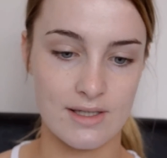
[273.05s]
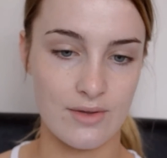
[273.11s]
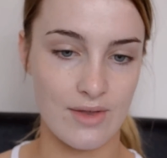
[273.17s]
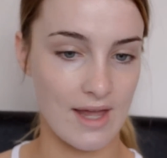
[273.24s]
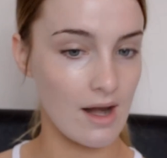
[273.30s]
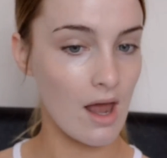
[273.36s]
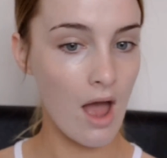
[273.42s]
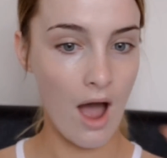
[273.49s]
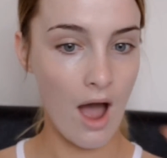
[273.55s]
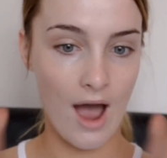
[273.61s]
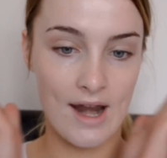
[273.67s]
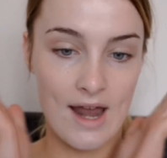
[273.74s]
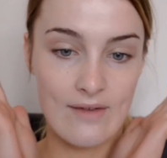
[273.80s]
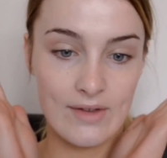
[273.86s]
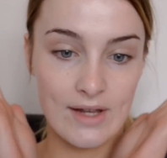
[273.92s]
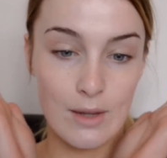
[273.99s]
So then I'd
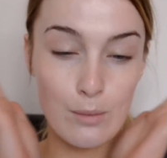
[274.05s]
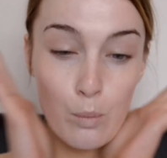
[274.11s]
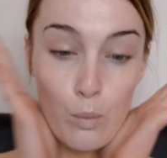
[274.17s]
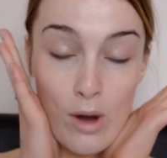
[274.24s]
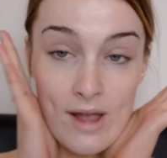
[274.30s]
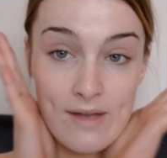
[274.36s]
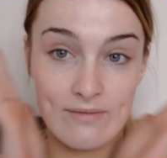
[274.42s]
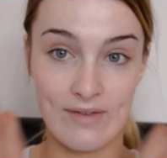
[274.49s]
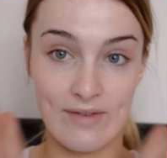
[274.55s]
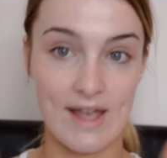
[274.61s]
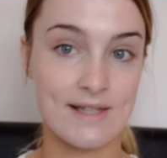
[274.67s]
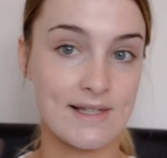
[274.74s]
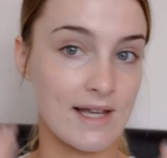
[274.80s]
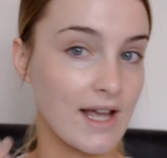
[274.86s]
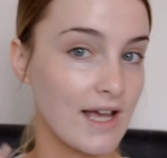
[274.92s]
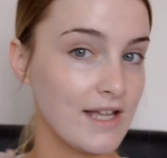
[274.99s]
have like a white
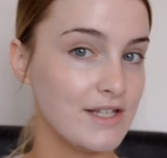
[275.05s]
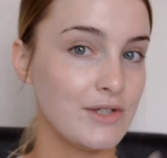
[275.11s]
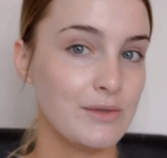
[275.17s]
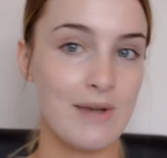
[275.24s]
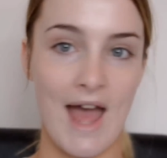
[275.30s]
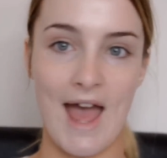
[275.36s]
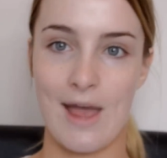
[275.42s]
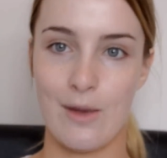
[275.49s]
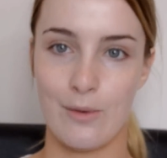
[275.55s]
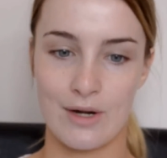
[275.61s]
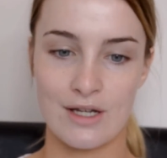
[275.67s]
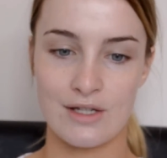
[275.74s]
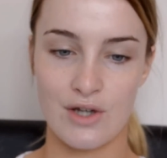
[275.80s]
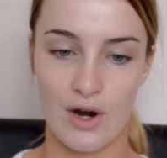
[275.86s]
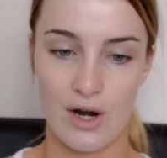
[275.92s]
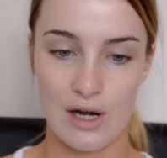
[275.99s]
face like I do now and a
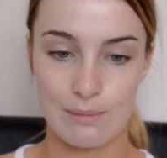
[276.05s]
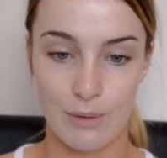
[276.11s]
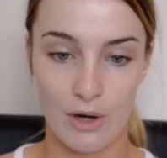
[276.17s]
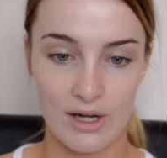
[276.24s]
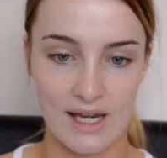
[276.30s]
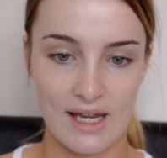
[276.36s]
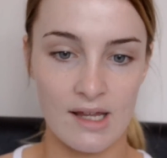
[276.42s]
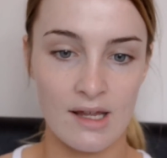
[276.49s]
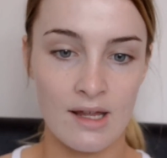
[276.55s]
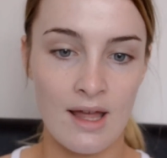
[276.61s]
dark body.